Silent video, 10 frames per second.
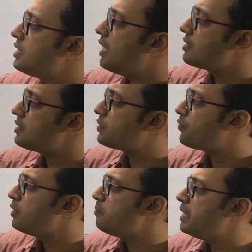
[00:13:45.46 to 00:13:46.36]
are the
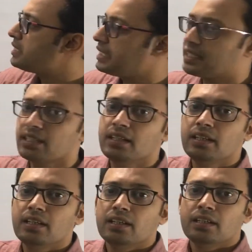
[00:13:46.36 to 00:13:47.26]
three basic
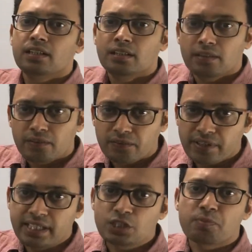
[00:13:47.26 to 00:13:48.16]

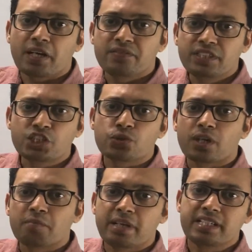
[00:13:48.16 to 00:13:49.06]
ways by which you
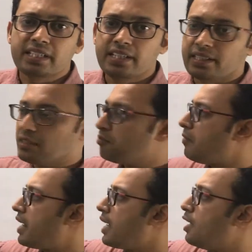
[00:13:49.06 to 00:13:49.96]
can maintain it:
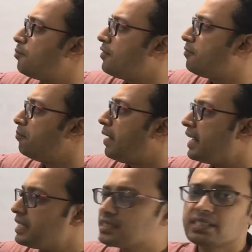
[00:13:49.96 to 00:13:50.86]
by help of
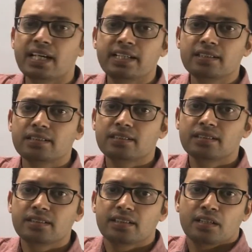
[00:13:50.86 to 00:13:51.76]
balanced diet,
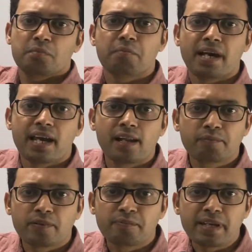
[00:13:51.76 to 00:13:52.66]
by help
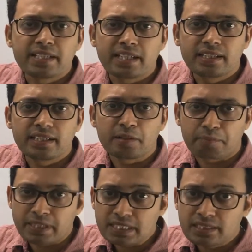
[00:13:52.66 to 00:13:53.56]
of maintaining a
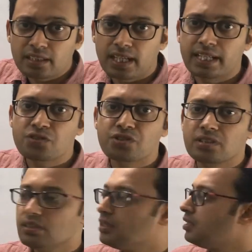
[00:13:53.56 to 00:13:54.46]
personal
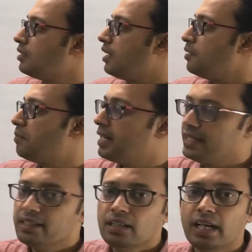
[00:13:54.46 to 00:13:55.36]
hygiene, and
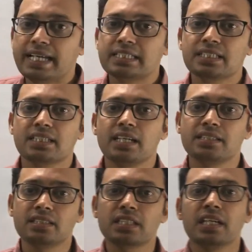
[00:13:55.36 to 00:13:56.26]
by
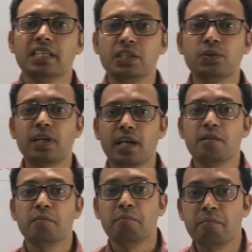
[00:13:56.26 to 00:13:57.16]
exercises you
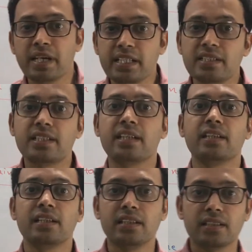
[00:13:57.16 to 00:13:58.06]
can
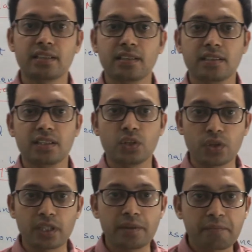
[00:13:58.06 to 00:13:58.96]
maintain it.
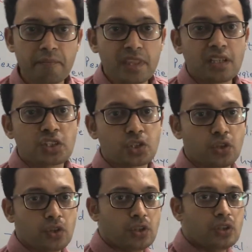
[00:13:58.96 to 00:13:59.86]
Okay,
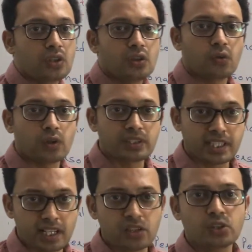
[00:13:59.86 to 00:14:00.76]
so
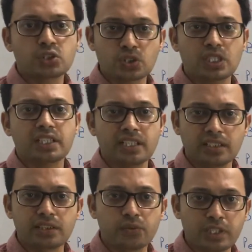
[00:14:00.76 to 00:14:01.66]
there are also certain
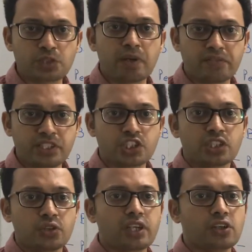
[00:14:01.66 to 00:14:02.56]
other ways by which
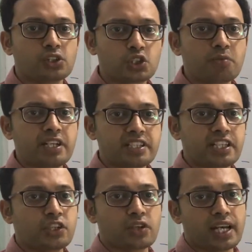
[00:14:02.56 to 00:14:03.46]
you can also maintain your